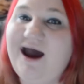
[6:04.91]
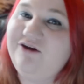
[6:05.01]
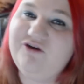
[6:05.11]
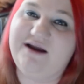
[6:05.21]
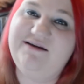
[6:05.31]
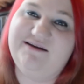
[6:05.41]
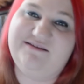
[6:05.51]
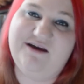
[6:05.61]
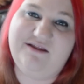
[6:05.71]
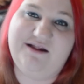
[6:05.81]
I try to
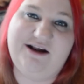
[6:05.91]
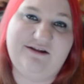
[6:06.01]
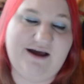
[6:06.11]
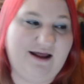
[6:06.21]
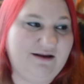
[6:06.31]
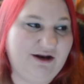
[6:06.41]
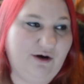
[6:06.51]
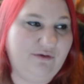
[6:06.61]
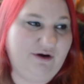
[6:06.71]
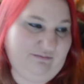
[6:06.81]
just tell the lady that, you
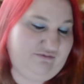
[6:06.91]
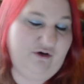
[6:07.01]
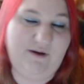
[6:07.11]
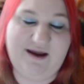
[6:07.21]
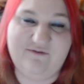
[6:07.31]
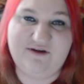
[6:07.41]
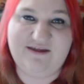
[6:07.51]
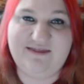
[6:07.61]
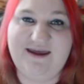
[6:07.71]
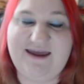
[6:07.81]
know, they're doing
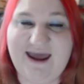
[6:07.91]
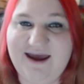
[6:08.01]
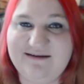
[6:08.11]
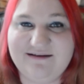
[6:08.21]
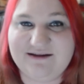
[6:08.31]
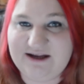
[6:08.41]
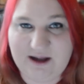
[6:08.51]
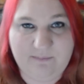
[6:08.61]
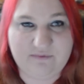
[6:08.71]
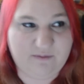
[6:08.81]
everything they can to clean
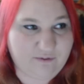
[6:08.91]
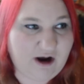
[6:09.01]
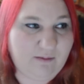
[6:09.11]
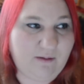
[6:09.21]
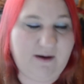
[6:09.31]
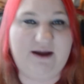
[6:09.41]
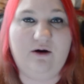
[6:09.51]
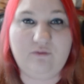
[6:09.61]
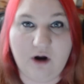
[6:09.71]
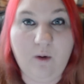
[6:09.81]
up the problem. I
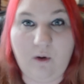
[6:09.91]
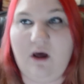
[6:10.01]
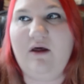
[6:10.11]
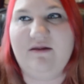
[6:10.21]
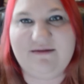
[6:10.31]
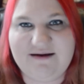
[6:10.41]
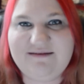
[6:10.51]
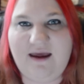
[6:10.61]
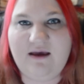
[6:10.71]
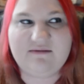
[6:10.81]
don't know all the
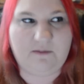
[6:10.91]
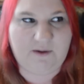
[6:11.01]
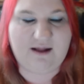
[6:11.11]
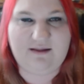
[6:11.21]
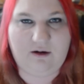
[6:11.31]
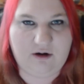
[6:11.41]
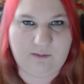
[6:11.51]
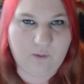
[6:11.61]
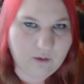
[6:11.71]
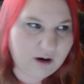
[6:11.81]
details. I'm not there
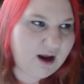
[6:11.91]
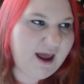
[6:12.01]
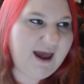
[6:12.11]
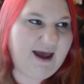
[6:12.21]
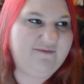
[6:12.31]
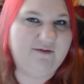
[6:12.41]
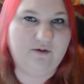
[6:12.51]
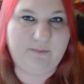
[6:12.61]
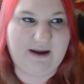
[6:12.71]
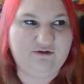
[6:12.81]
anymore. I've never
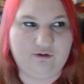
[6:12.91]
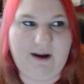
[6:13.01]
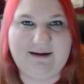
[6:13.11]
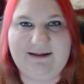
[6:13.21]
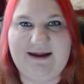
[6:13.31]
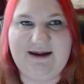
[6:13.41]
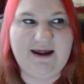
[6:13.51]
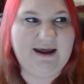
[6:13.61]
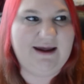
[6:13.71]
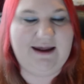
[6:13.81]
been directly
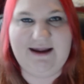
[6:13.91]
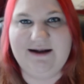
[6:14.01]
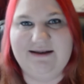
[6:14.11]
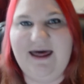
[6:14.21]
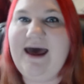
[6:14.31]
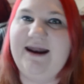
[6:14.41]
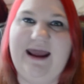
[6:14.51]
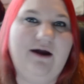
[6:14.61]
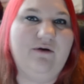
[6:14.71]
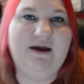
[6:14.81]
in that
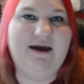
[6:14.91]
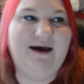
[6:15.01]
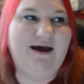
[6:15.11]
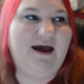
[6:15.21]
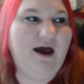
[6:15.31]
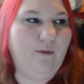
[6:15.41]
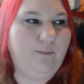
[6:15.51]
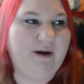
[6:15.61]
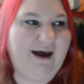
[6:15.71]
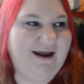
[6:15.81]
area,
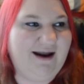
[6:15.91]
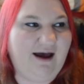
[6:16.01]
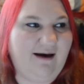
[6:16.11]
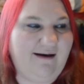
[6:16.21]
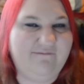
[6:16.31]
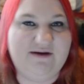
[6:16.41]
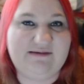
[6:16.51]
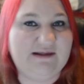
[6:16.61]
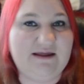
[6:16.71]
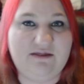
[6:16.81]
but
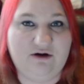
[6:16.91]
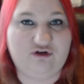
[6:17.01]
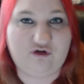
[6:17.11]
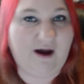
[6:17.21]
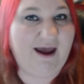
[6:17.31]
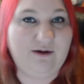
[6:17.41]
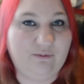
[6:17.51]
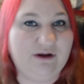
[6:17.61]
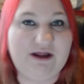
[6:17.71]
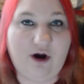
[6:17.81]
obviously they're trying
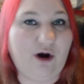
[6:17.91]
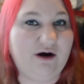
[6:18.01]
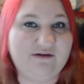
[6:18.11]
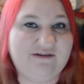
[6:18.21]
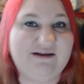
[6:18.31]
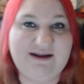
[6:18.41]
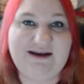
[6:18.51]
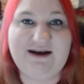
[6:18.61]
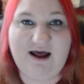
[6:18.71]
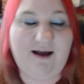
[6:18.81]
really hard to clean
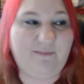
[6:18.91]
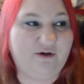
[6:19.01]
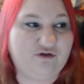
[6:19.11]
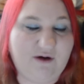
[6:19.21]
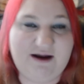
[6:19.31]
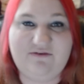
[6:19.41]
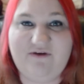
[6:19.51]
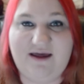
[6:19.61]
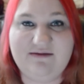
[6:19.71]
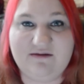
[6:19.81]
it up. They're trying to
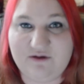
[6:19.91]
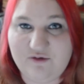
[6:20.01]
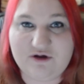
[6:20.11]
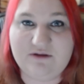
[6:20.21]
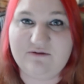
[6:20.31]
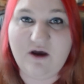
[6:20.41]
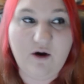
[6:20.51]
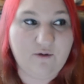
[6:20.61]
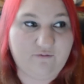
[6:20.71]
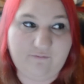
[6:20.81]
find solutions
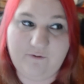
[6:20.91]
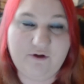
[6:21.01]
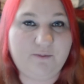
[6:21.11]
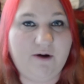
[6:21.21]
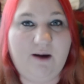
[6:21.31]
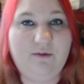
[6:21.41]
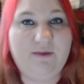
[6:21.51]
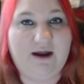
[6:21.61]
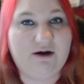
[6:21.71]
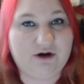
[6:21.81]
for the problem
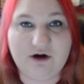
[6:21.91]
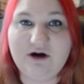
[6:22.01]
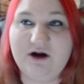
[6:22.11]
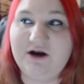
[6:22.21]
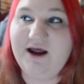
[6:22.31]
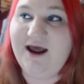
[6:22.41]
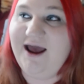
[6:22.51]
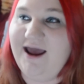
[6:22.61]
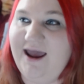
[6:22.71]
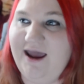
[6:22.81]
that occurred.
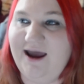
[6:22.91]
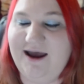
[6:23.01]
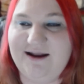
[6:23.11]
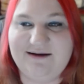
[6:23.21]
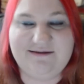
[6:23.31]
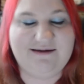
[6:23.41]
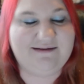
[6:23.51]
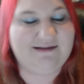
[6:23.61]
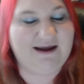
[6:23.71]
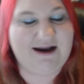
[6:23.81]
And
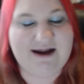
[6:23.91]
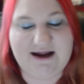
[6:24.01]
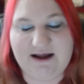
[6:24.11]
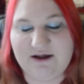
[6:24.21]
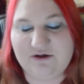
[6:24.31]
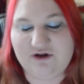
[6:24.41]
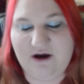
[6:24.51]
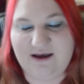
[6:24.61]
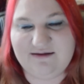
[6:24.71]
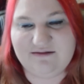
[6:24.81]
this lady
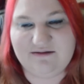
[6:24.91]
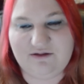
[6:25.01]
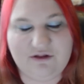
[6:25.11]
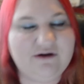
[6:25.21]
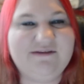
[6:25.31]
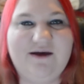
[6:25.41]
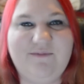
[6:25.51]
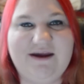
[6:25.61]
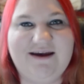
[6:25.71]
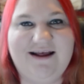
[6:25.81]
just looks at
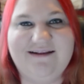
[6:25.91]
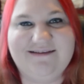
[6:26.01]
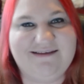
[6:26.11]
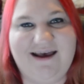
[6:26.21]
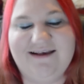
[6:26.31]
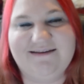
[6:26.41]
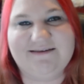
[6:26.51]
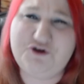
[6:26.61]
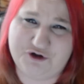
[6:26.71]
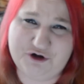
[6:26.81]
me and
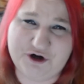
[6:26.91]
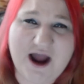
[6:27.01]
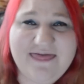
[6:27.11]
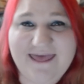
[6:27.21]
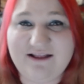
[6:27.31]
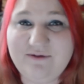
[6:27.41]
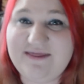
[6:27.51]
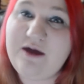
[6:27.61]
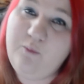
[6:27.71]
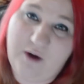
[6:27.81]
says, sure, that's what
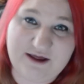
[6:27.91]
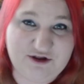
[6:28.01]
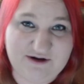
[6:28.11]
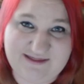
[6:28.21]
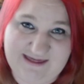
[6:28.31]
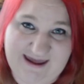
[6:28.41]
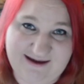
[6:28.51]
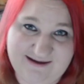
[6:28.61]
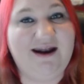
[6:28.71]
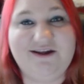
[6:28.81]
they want you to
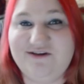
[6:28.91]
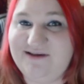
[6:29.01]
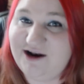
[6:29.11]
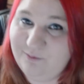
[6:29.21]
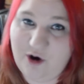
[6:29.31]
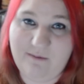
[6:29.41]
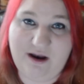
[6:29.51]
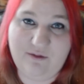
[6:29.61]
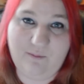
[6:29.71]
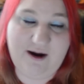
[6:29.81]
think. And I just had a
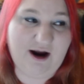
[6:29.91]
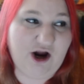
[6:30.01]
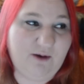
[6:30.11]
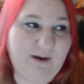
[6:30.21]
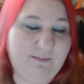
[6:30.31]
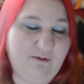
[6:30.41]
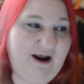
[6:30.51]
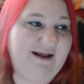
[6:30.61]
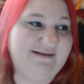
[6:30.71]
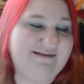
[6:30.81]
moment where my
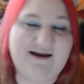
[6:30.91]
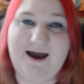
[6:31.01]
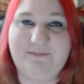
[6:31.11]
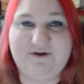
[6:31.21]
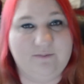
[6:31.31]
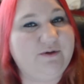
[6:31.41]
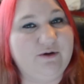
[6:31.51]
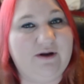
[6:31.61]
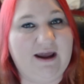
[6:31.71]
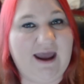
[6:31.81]
brain stopped
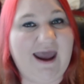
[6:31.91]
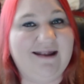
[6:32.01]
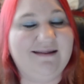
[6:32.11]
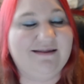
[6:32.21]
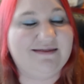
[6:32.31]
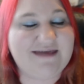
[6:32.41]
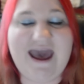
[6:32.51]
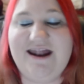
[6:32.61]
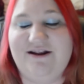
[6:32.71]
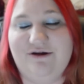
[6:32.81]
computing, and
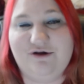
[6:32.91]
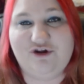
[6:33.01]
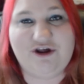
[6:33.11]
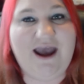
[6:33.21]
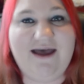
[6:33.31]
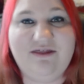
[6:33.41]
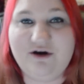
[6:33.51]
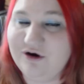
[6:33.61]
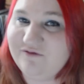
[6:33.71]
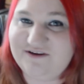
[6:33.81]
then she had the
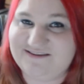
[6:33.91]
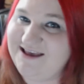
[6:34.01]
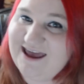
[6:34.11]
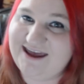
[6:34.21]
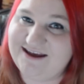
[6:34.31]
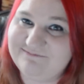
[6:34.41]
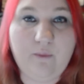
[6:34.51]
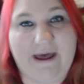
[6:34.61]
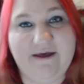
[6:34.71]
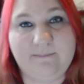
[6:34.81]
nerve to say,
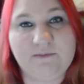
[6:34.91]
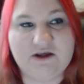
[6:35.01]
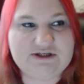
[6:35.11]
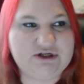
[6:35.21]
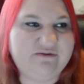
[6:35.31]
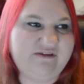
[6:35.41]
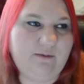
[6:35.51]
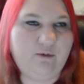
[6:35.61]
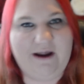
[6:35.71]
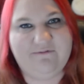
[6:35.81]
well, serves
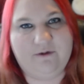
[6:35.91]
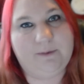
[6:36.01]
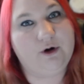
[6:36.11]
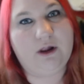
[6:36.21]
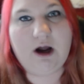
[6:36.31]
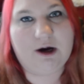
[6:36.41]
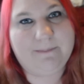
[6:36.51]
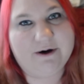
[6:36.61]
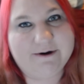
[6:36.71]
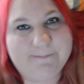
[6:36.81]
them right for Pearl
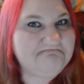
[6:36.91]
Harbor.